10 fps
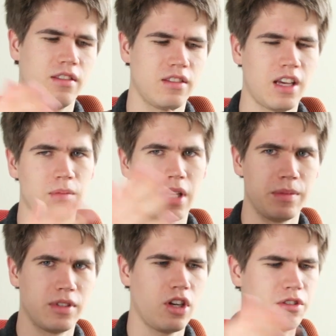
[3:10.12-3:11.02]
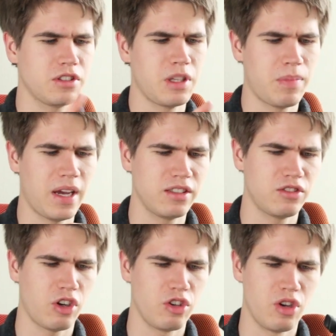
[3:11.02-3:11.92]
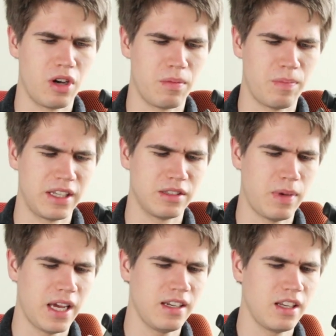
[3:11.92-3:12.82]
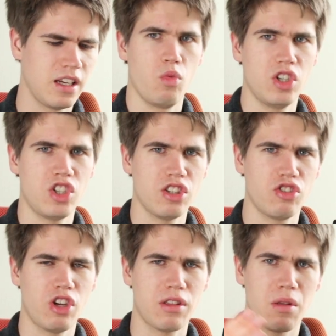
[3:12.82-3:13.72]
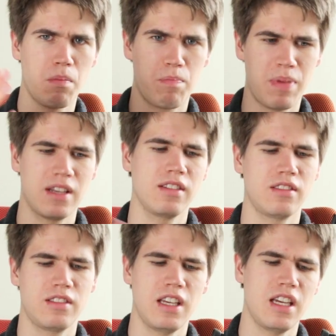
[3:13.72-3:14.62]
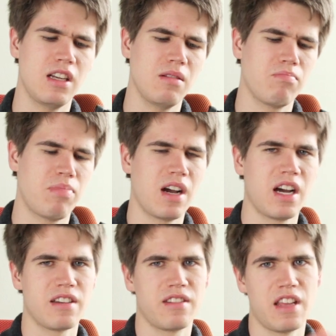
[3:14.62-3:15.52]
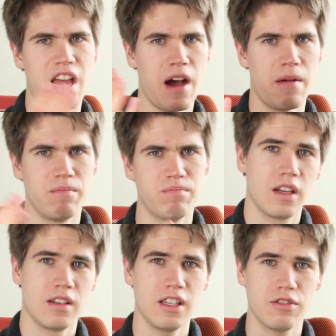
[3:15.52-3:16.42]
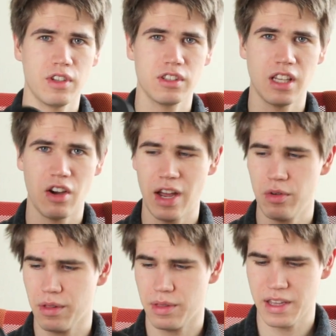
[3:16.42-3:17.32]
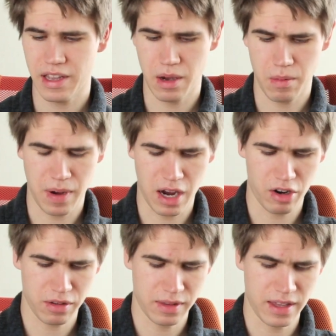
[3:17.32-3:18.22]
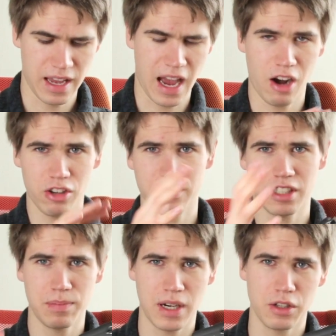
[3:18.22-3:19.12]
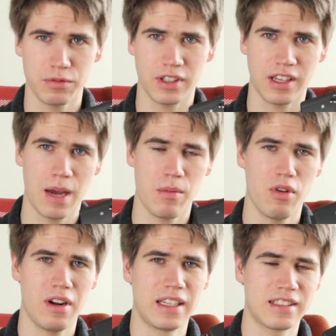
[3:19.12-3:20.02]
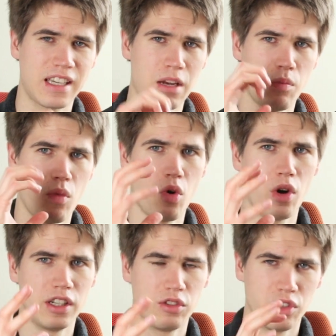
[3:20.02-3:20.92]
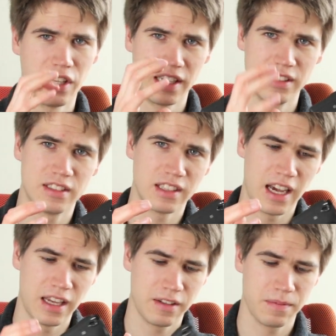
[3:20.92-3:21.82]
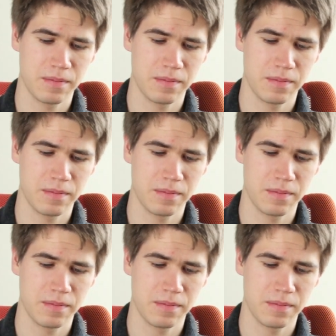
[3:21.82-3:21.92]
sometimes. It also depends on your base plate, which is not the biggest deal, but yeah. This was now everything about the outside part of the camera. Let's get more into the inside.